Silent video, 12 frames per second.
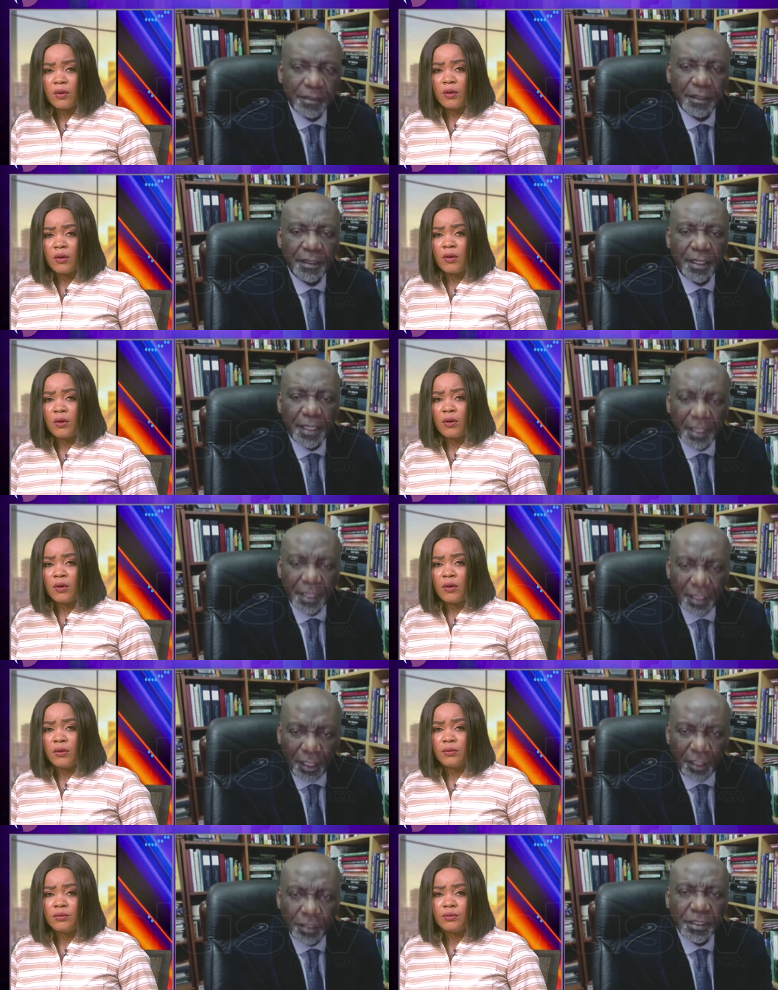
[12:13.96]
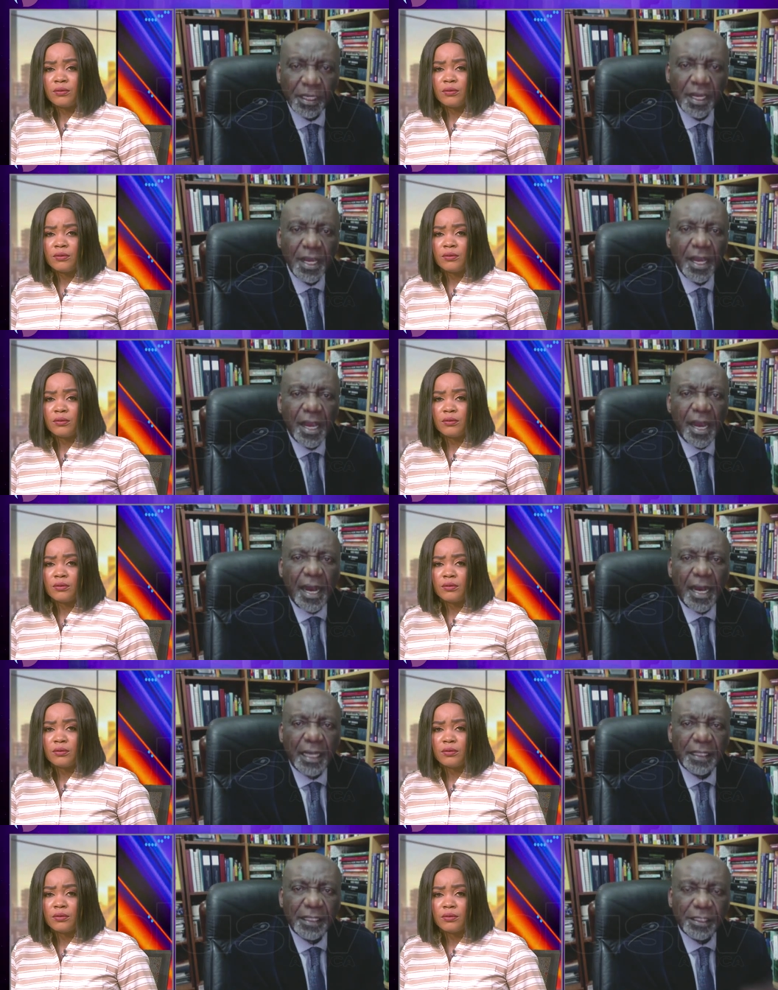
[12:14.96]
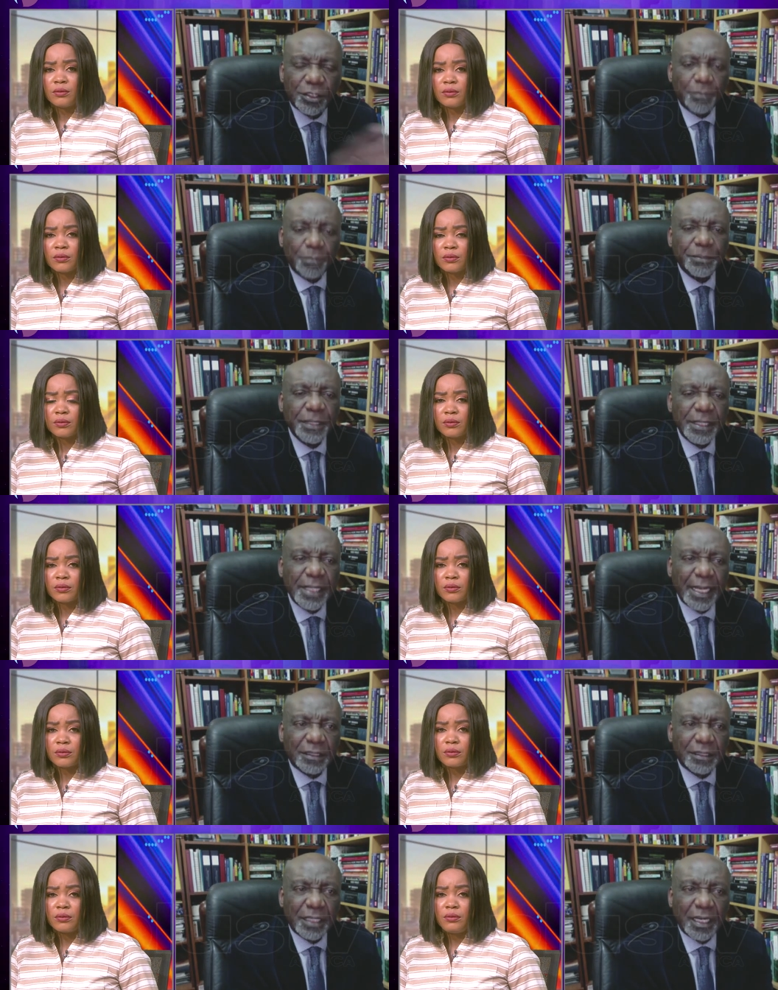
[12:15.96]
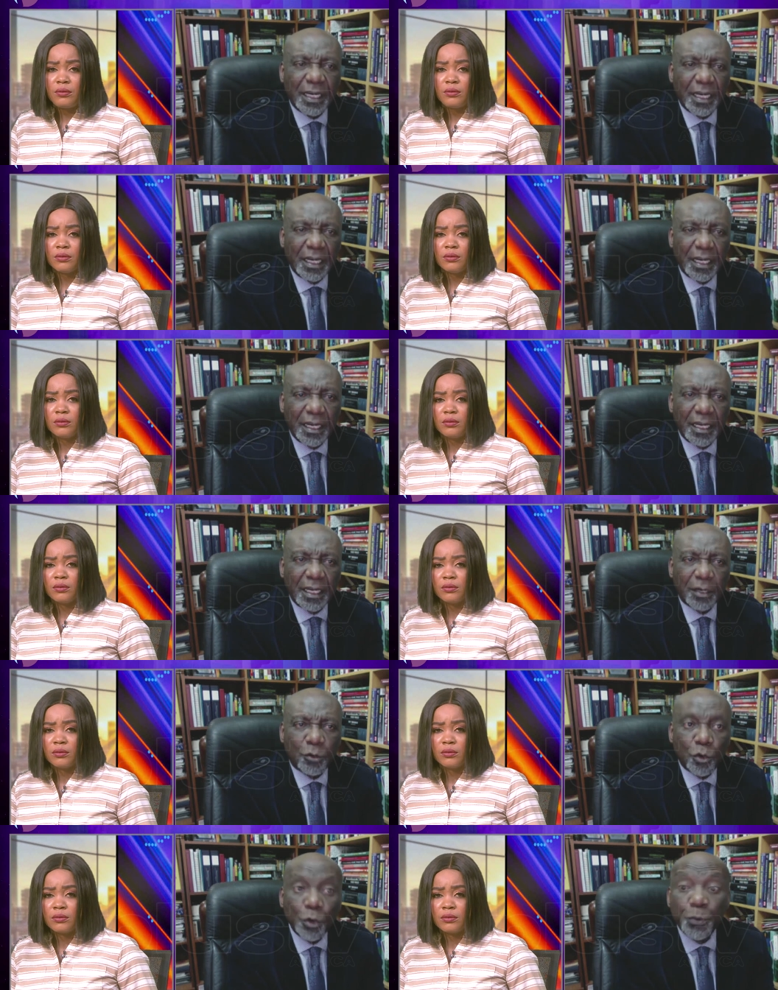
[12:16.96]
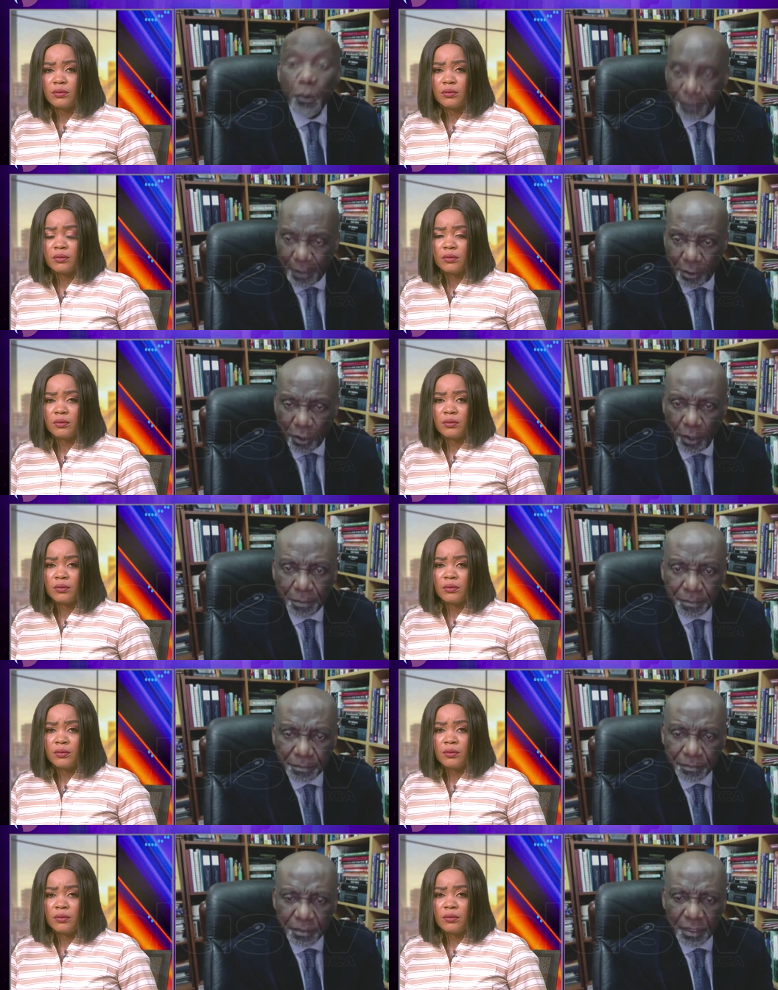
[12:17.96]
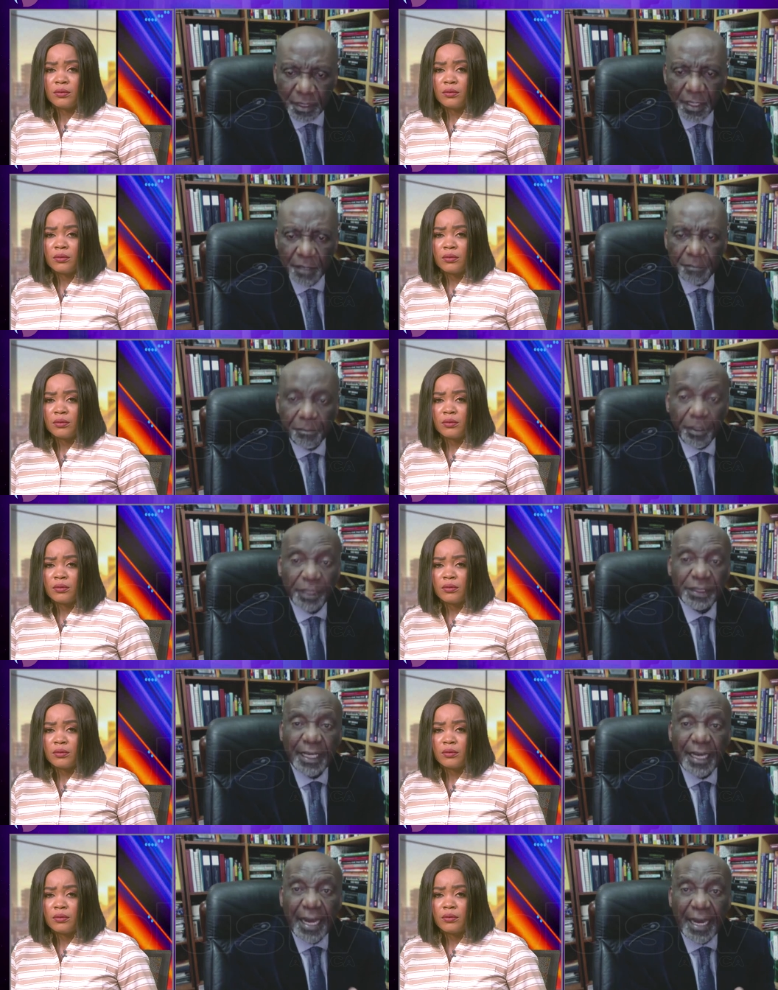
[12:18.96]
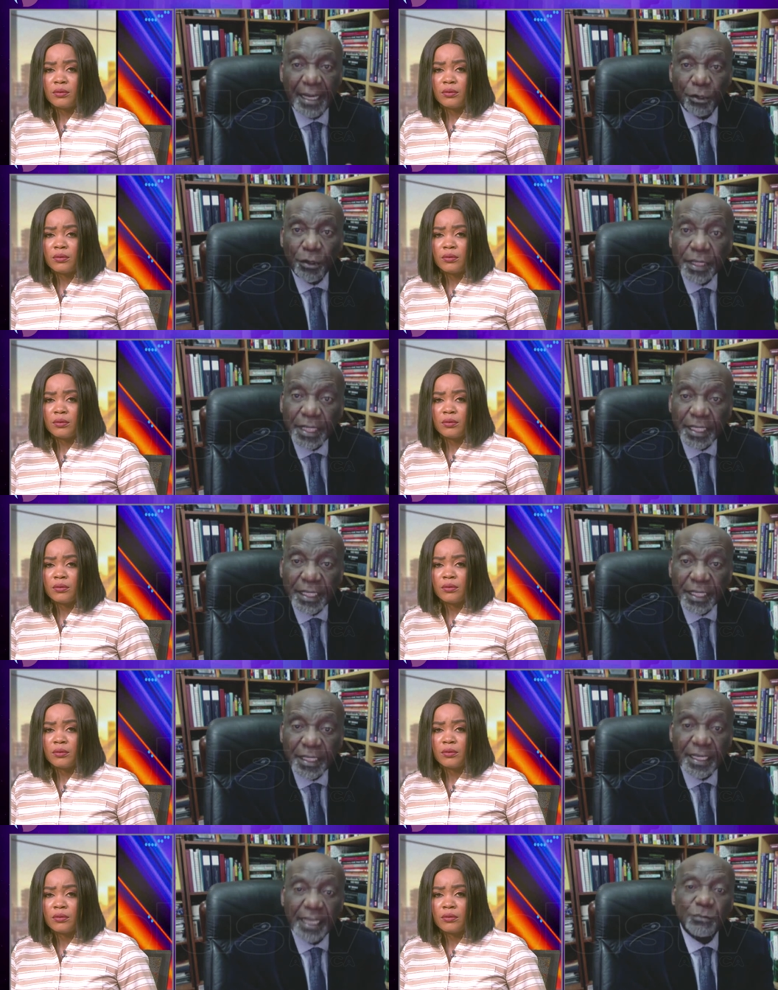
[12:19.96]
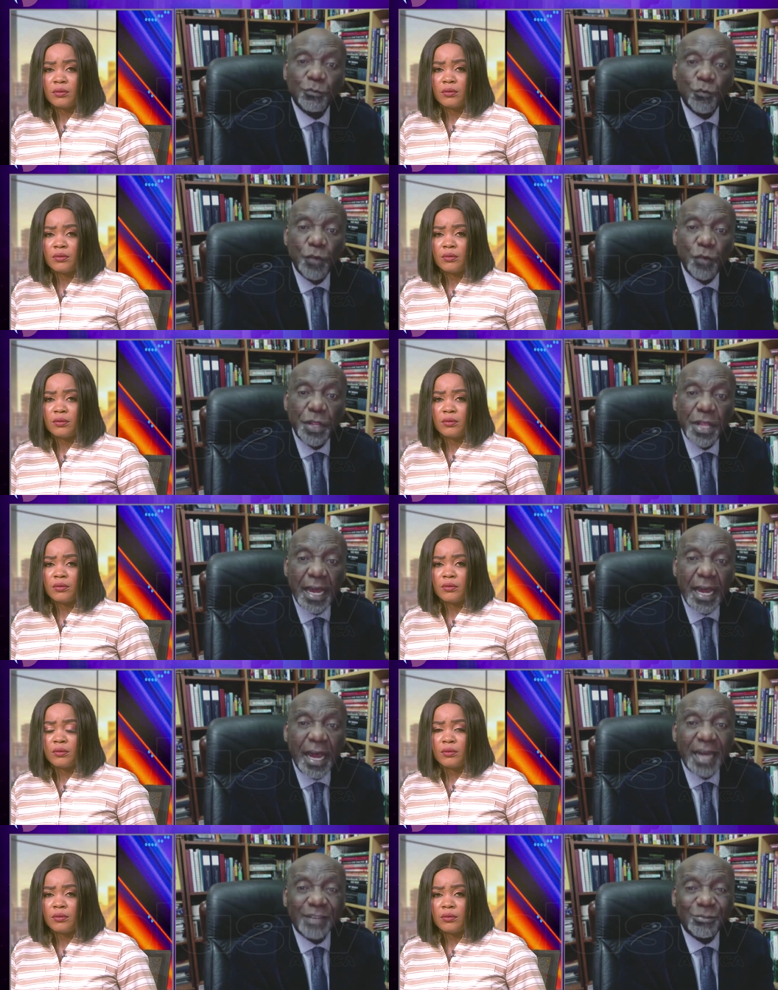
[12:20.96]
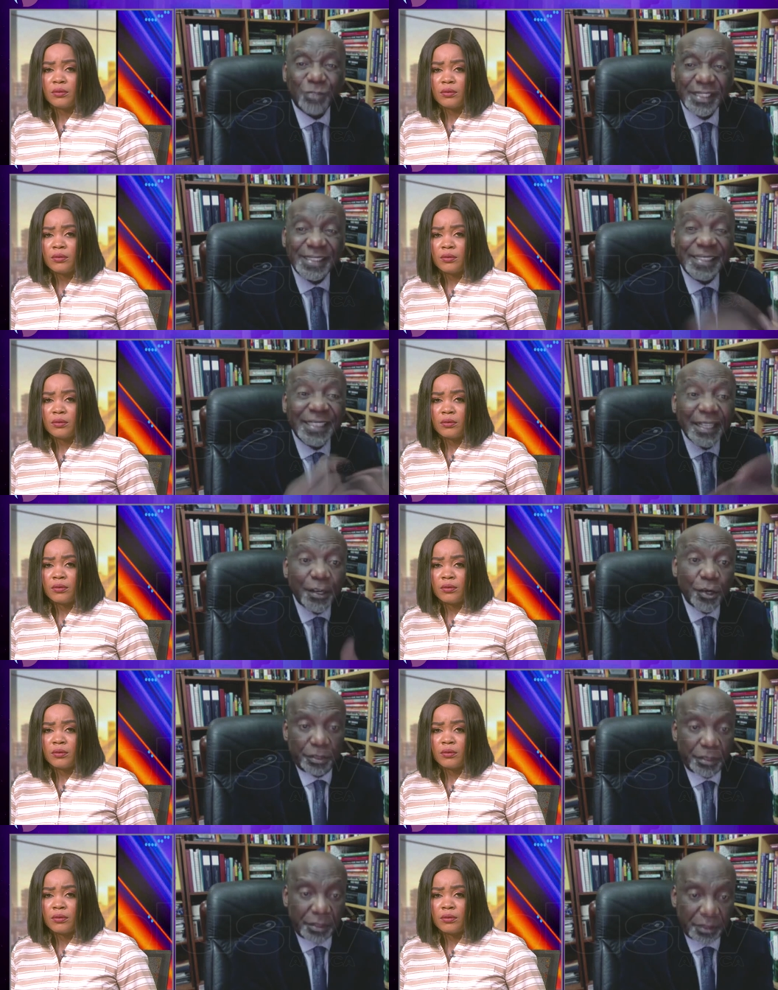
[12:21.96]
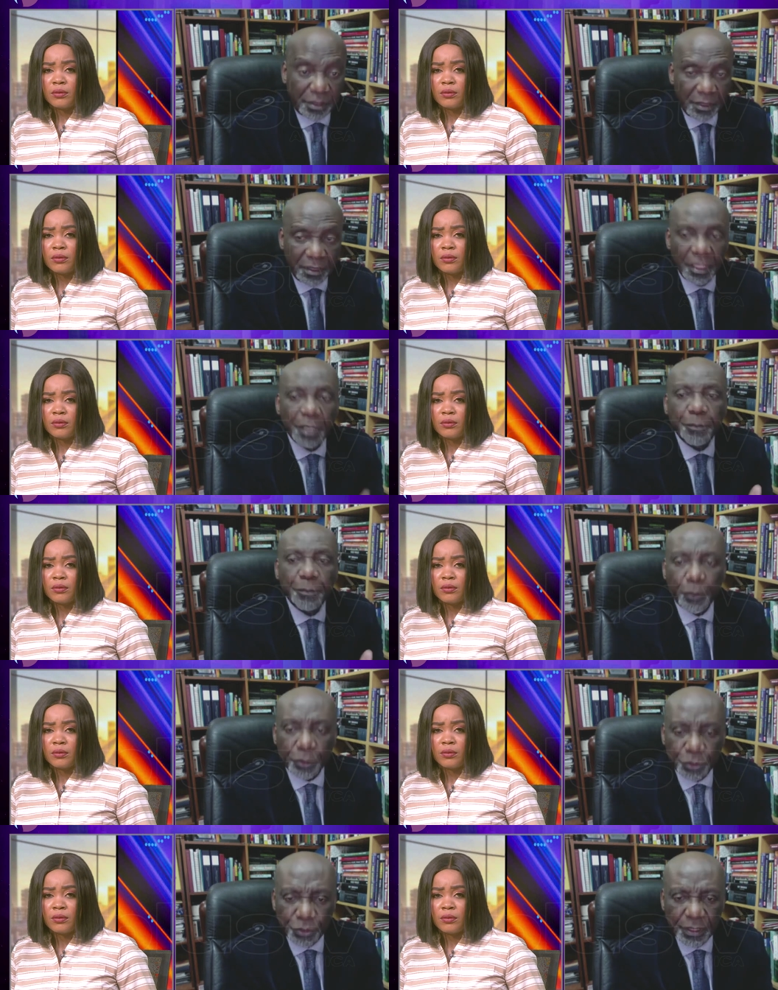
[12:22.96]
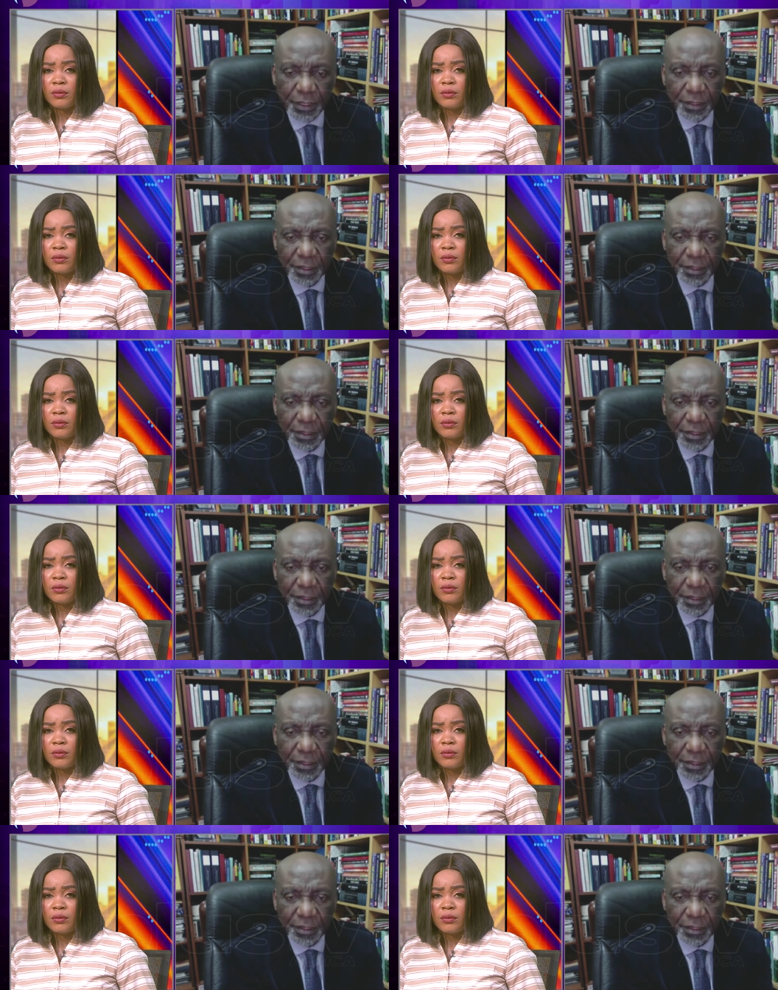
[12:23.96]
Speaker 1: It does. Uh, it is something that uh, could be overcome, but uh, I don't think that we are actually serious in pursuing it.